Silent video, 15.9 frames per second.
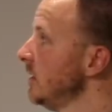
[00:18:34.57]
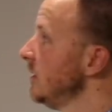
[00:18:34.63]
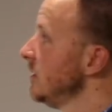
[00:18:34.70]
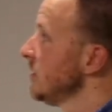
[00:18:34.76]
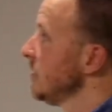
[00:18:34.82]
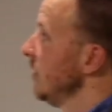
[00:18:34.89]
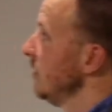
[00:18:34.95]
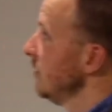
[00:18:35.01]

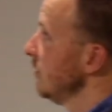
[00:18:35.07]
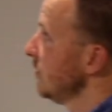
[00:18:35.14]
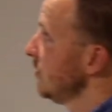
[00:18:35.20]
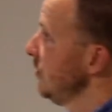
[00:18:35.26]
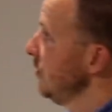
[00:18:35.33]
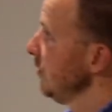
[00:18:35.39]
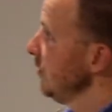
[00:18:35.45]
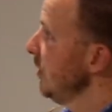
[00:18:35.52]
So
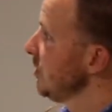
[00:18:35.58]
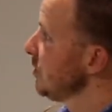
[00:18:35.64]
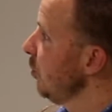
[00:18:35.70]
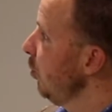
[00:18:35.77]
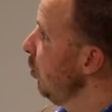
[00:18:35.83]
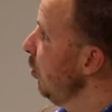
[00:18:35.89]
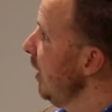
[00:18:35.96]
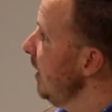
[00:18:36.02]
Google knows
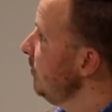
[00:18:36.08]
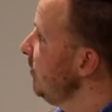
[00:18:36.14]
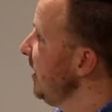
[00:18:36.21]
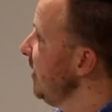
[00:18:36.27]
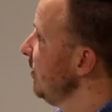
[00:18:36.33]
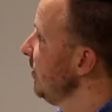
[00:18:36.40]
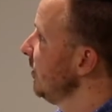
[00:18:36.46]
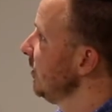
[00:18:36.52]
what
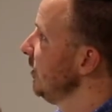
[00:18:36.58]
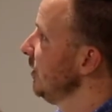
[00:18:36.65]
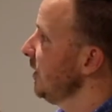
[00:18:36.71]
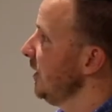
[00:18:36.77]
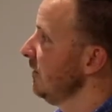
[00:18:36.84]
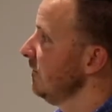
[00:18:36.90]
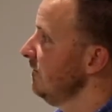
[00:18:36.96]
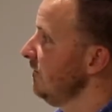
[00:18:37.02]
people are
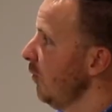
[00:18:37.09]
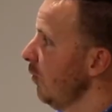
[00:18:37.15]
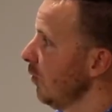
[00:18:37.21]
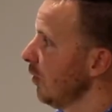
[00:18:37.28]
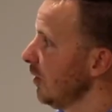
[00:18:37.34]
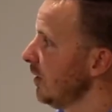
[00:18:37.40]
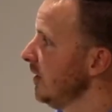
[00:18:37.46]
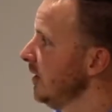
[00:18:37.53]
looking
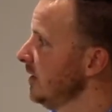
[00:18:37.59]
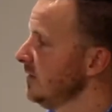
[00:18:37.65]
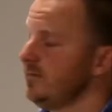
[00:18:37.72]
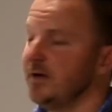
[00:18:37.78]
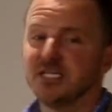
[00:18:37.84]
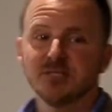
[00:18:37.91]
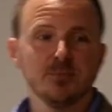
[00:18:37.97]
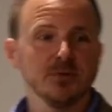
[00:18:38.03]
for.
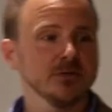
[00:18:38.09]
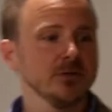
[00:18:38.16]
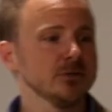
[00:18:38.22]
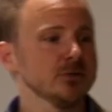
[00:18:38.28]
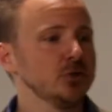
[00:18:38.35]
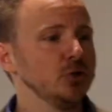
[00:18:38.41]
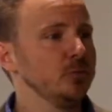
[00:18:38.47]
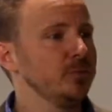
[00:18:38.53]
Facebook
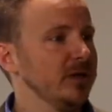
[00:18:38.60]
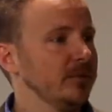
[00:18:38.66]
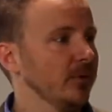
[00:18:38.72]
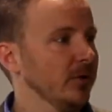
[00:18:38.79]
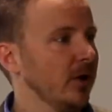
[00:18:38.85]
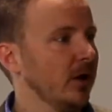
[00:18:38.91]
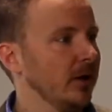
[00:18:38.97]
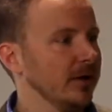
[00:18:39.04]
knows who
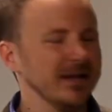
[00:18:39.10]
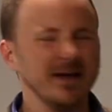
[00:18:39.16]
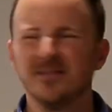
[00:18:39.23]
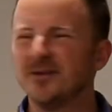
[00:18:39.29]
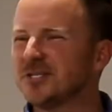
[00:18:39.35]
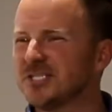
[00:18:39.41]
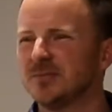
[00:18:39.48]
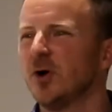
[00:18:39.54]
people are. Now,
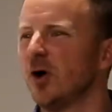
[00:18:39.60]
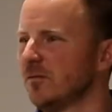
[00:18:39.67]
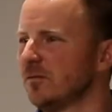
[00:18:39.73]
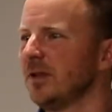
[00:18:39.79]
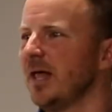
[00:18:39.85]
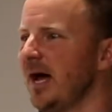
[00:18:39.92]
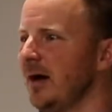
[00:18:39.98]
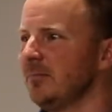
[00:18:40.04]
there's some
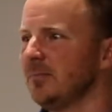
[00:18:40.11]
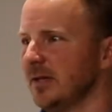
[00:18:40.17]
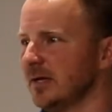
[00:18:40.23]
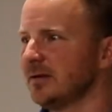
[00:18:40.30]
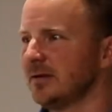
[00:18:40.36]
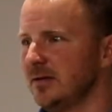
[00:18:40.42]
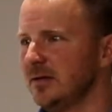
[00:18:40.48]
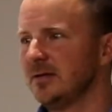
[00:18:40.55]
overlap.
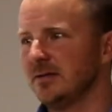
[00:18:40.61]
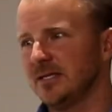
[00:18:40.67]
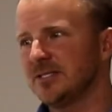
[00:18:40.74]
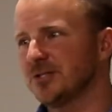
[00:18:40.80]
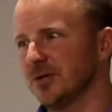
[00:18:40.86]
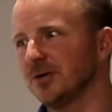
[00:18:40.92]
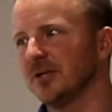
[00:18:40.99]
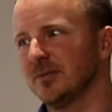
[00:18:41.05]
They
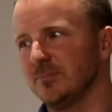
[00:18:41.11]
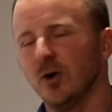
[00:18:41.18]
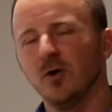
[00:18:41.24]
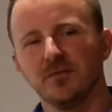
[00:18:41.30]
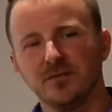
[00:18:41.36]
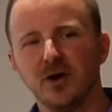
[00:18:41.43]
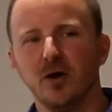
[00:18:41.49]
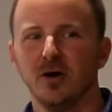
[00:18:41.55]
certainly
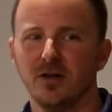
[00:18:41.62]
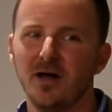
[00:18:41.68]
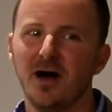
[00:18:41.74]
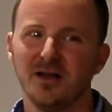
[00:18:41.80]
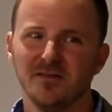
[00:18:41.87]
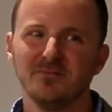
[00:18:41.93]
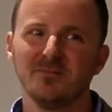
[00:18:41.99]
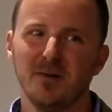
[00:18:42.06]
both know a
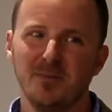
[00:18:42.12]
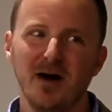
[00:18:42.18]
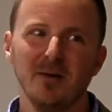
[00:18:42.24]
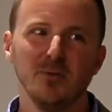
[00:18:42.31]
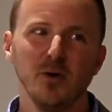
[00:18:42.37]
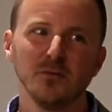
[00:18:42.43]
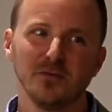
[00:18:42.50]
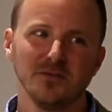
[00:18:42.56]
lot about
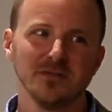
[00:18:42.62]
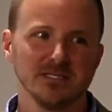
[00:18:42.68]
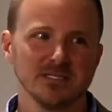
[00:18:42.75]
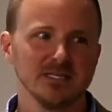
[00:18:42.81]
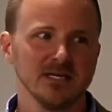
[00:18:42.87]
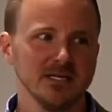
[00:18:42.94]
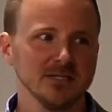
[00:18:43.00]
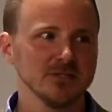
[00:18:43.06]
both of these
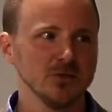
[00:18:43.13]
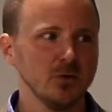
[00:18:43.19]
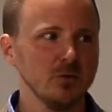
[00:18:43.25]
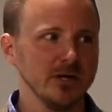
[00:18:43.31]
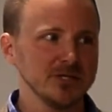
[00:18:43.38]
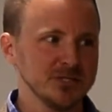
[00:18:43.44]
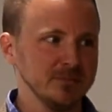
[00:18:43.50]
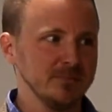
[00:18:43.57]
things, no
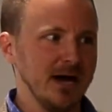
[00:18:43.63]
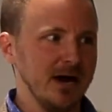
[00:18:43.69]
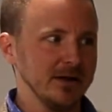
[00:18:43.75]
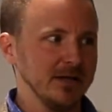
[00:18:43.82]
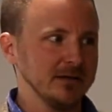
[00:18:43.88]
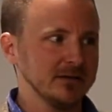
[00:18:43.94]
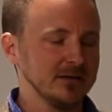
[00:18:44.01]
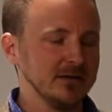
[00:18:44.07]
question about
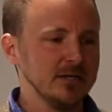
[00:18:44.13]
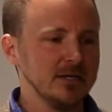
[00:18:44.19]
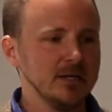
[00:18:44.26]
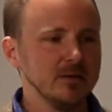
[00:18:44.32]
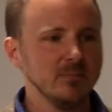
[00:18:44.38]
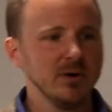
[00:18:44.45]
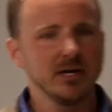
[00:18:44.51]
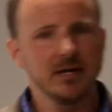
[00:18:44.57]
it.
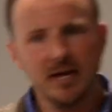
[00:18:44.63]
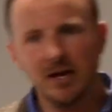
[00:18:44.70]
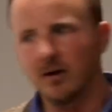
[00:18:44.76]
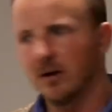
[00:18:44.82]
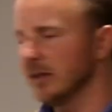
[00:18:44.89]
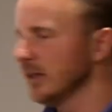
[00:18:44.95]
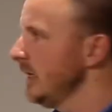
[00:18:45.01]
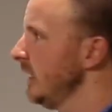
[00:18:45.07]
But
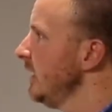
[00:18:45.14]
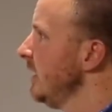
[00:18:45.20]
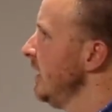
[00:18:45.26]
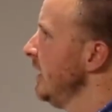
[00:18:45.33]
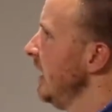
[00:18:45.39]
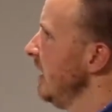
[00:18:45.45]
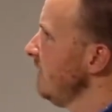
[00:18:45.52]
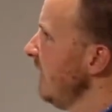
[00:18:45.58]
inherently,
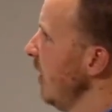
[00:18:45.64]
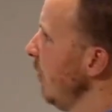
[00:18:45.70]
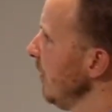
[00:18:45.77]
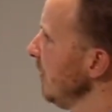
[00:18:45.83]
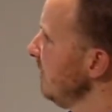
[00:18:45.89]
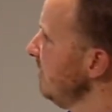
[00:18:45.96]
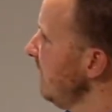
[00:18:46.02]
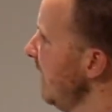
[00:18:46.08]
if I
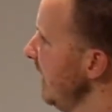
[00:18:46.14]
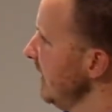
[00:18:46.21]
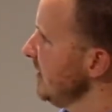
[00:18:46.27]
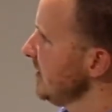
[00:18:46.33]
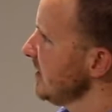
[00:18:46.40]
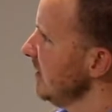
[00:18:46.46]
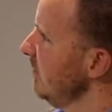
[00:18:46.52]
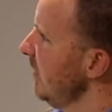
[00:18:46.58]
want to find
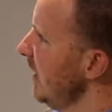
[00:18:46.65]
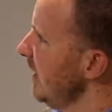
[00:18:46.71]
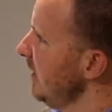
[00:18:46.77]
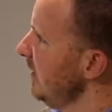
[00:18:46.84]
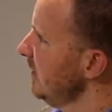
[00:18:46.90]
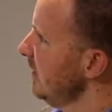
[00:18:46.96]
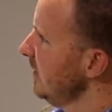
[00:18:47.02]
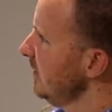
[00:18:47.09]

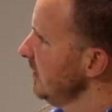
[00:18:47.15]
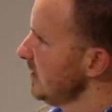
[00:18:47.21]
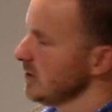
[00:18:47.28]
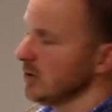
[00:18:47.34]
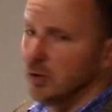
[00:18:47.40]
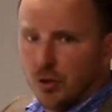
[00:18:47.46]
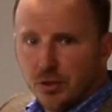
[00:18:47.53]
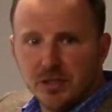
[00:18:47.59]
somebody that's
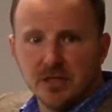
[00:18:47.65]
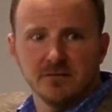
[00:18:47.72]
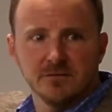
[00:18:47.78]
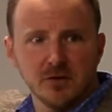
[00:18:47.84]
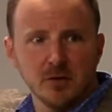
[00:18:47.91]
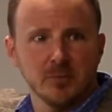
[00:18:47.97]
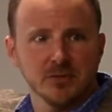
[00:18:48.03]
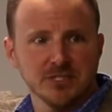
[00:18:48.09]
looking
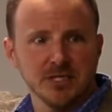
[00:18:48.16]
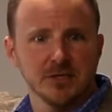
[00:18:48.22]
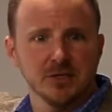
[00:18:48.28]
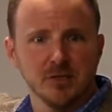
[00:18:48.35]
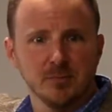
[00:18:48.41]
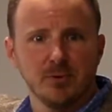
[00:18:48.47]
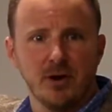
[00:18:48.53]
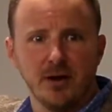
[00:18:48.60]
for a
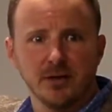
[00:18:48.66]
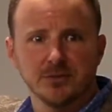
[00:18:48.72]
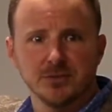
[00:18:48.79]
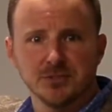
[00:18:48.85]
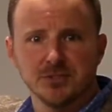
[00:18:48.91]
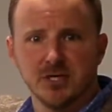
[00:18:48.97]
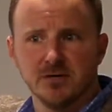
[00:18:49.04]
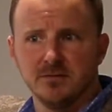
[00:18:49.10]
particular product or
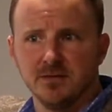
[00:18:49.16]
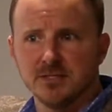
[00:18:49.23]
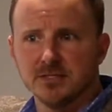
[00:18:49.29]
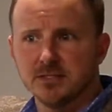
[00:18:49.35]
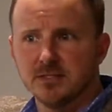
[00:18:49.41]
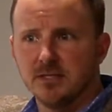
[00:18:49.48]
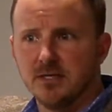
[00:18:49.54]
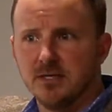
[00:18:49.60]
service,